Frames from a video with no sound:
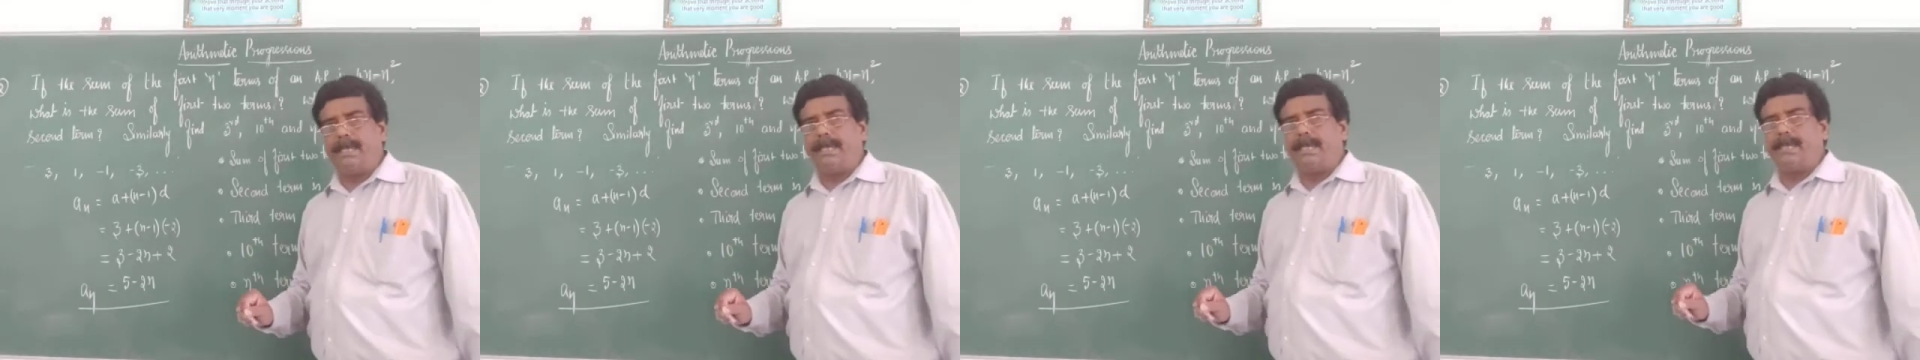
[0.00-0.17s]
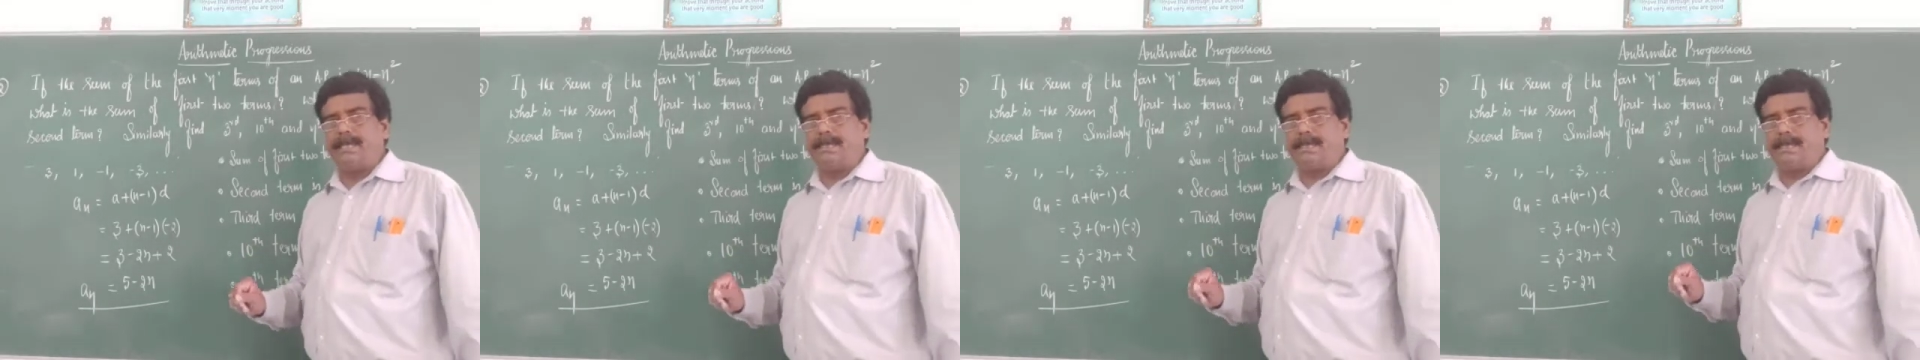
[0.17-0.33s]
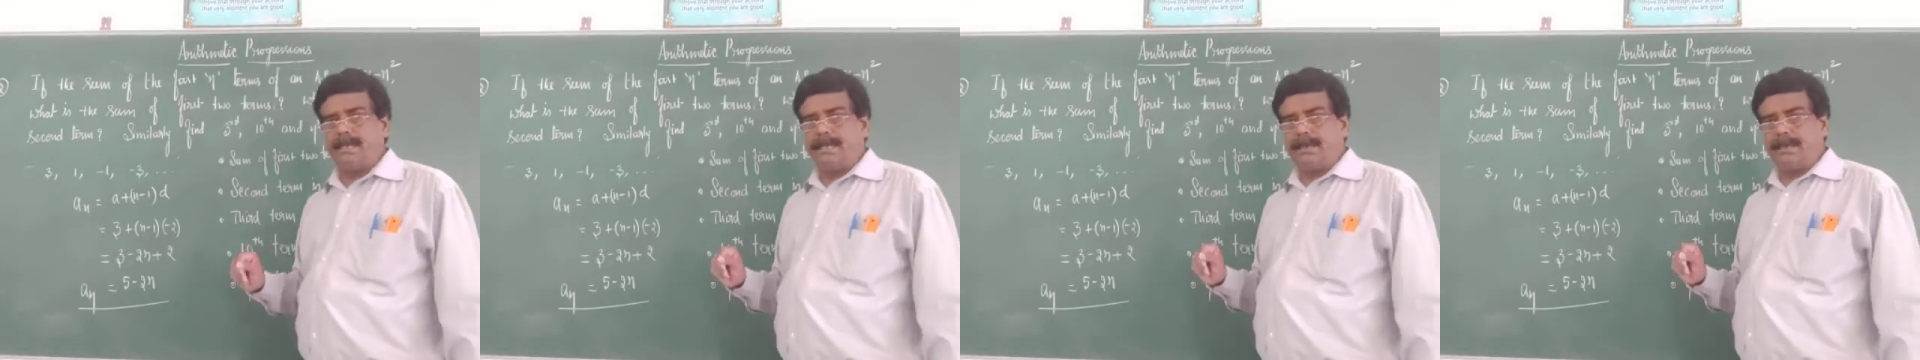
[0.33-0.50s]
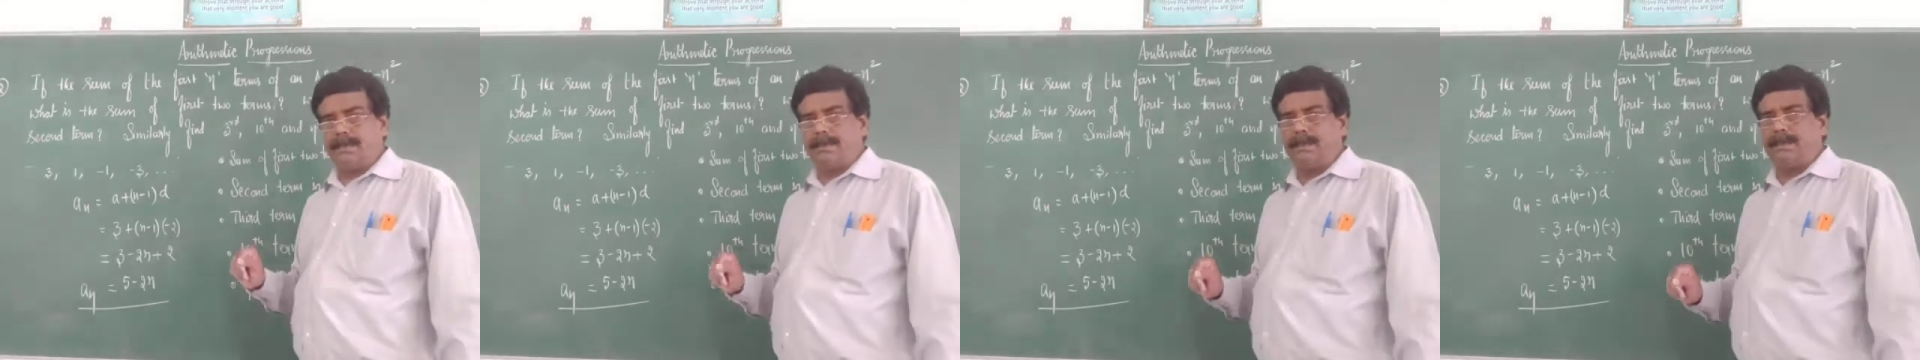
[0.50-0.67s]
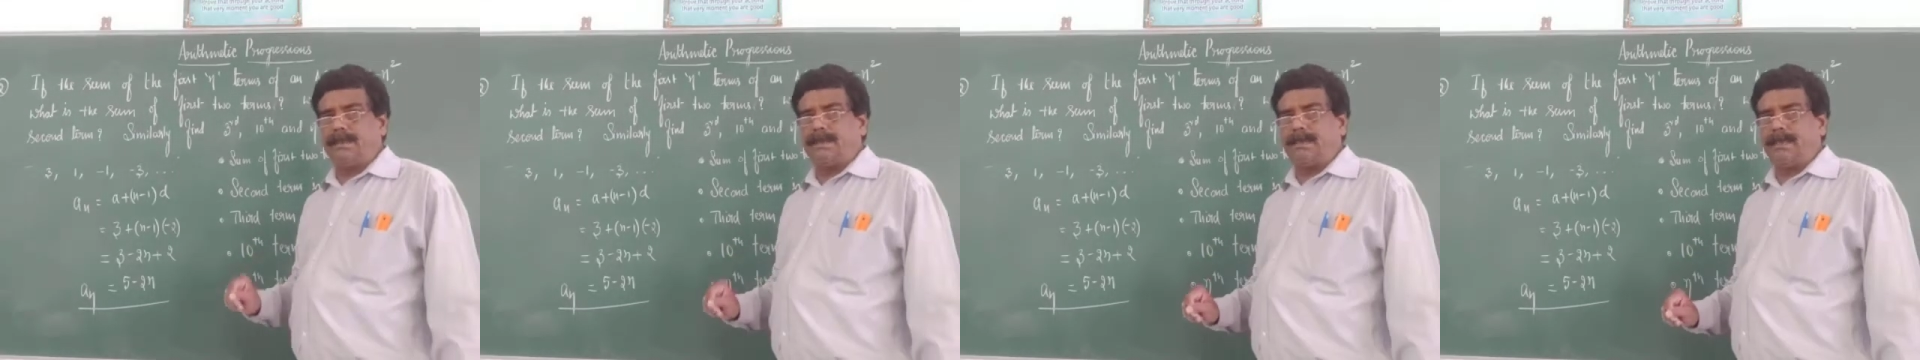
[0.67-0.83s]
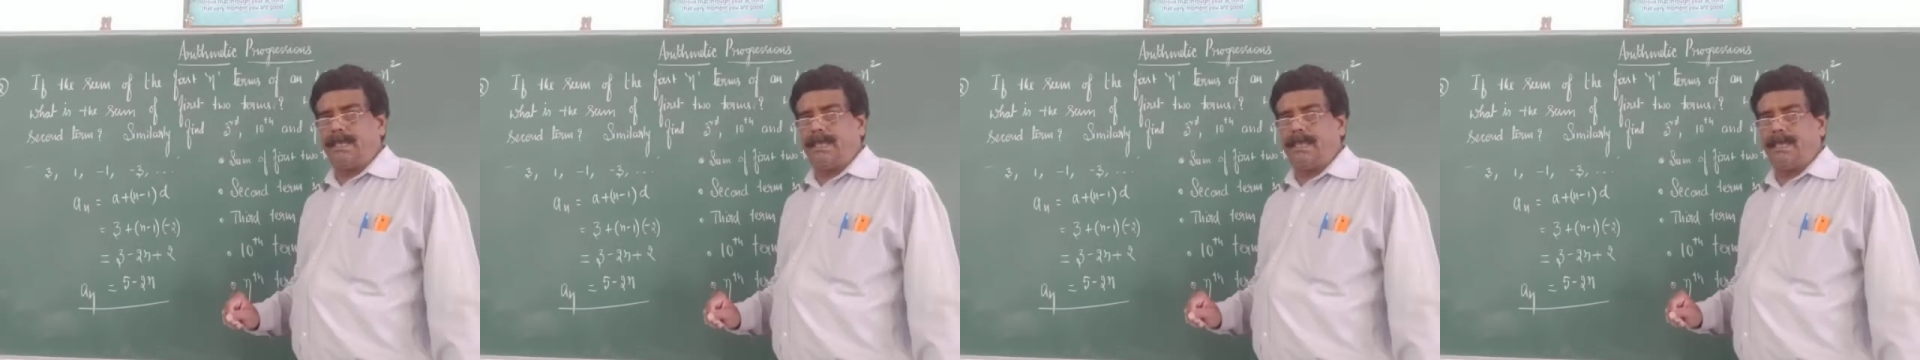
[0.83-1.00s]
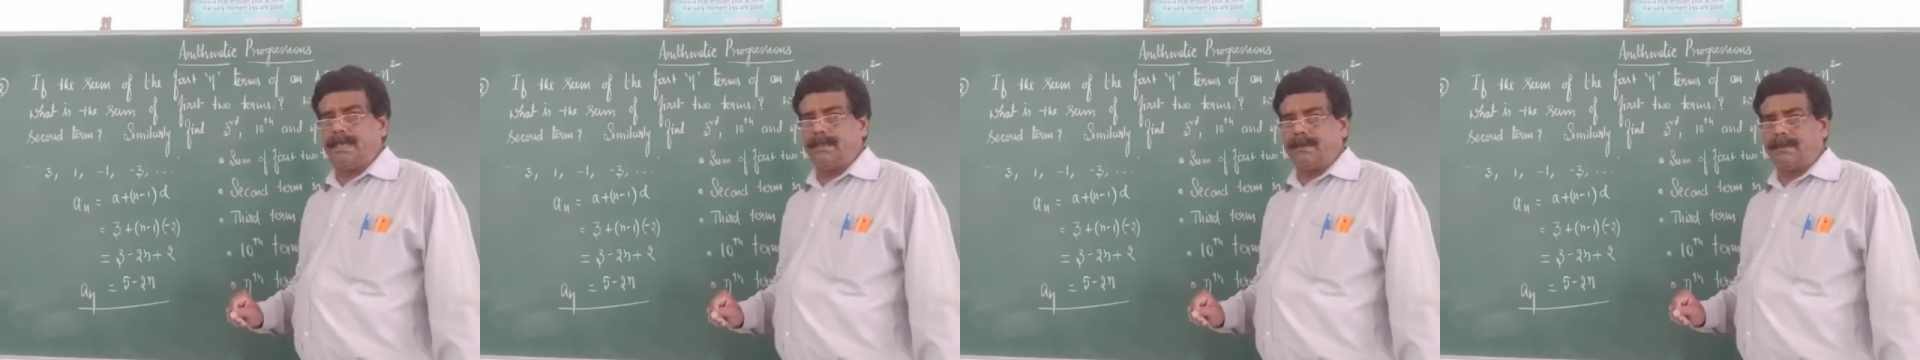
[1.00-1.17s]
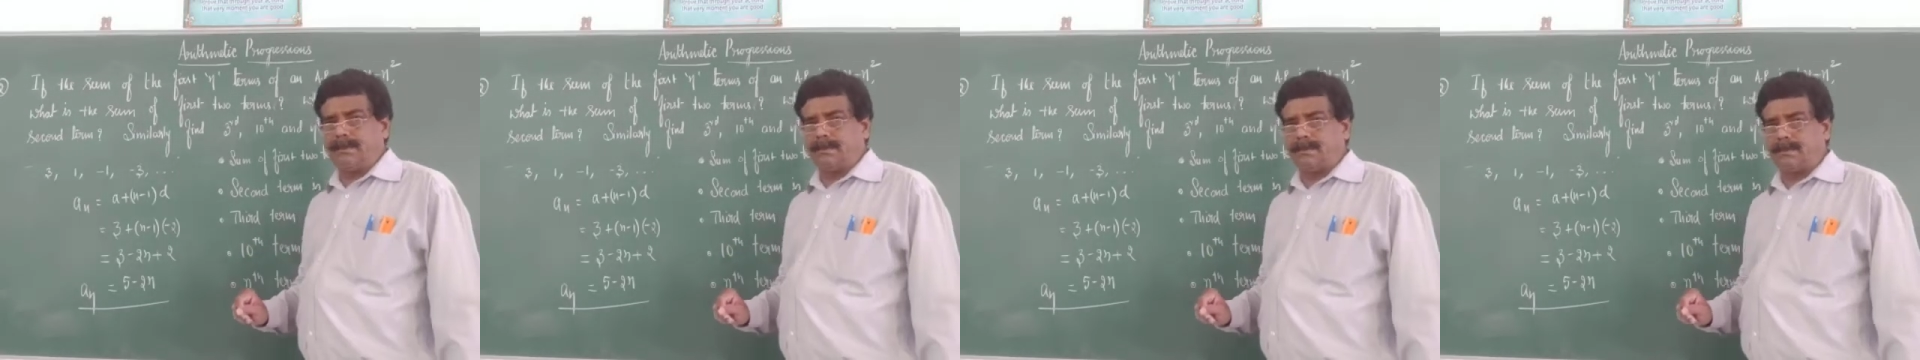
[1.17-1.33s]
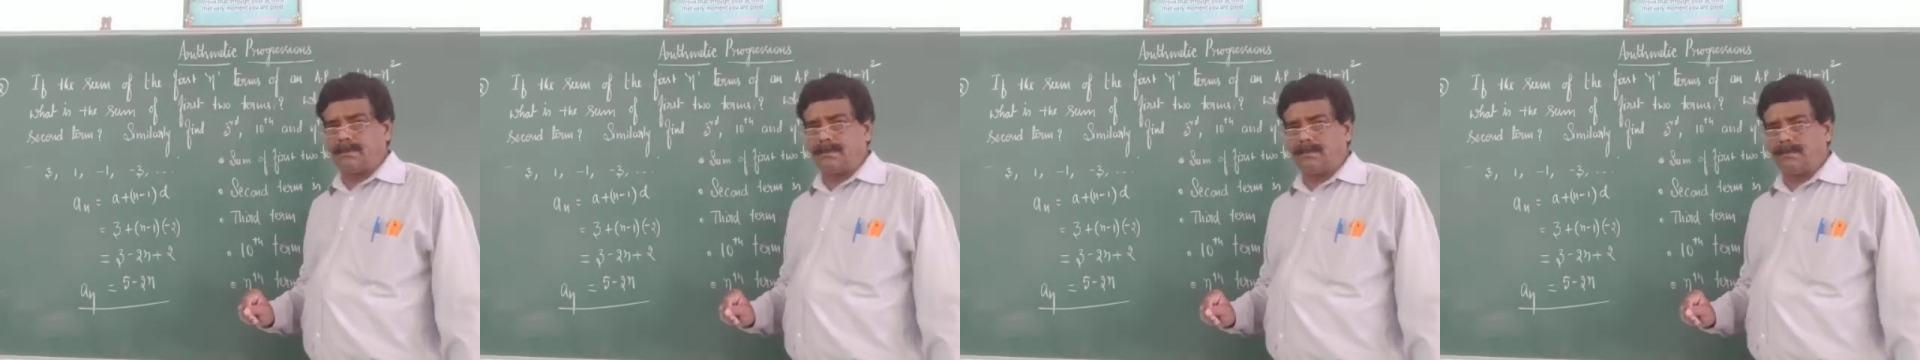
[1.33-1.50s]
is
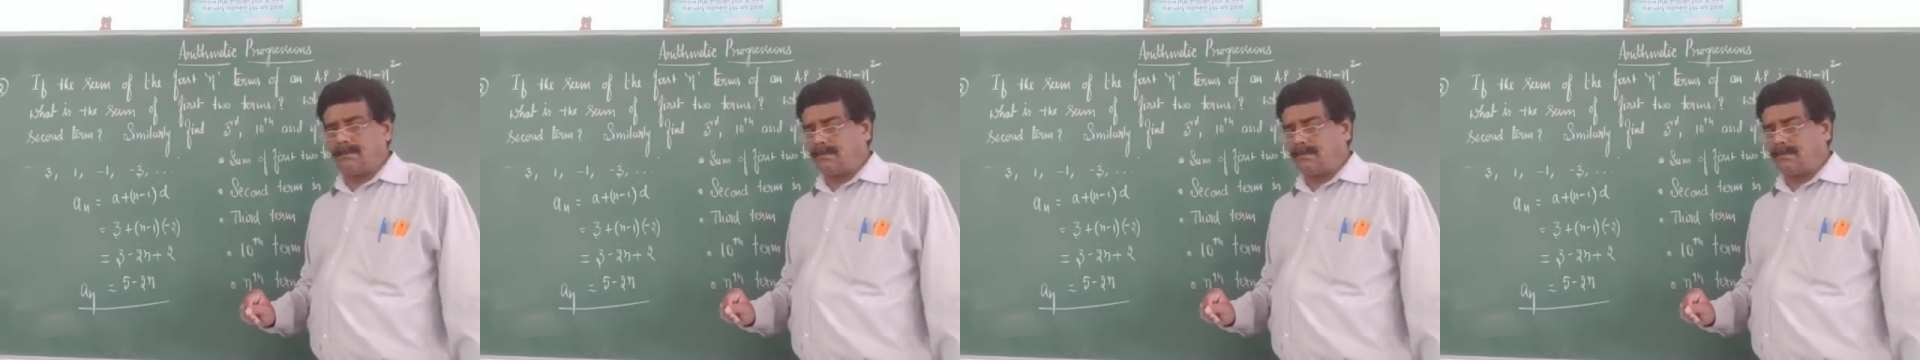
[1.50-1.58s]
3.